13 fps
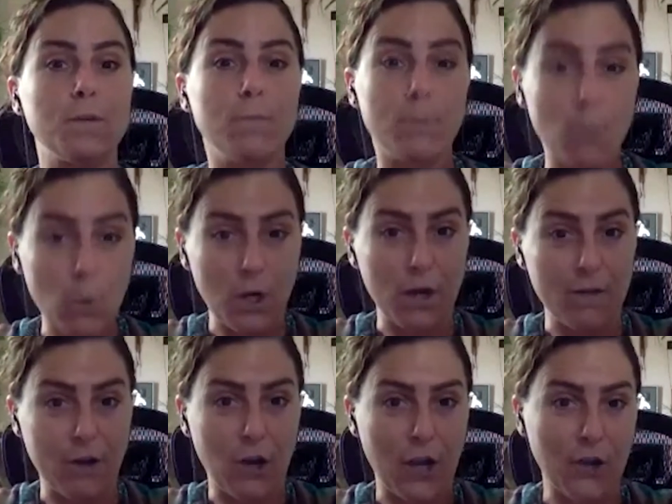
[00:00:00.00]
more of
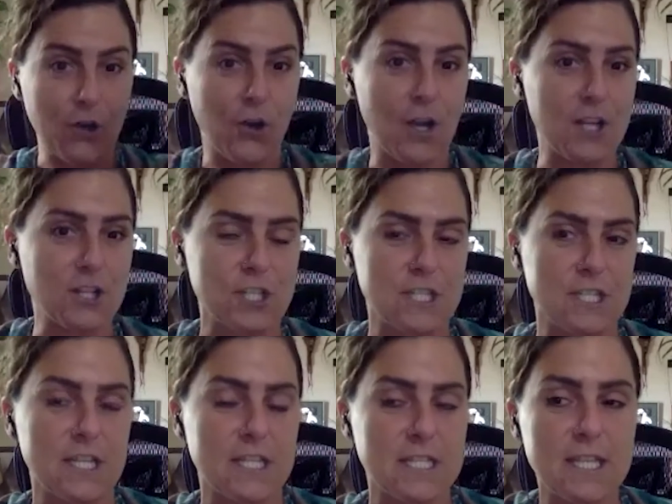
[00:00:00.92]
our higher
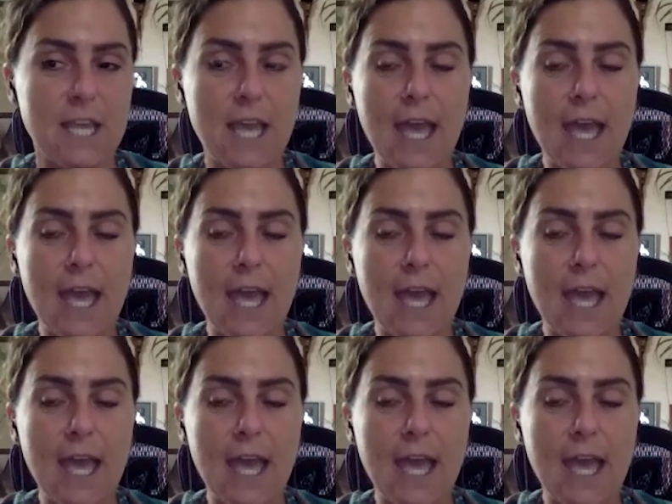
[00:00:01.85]
consciousness.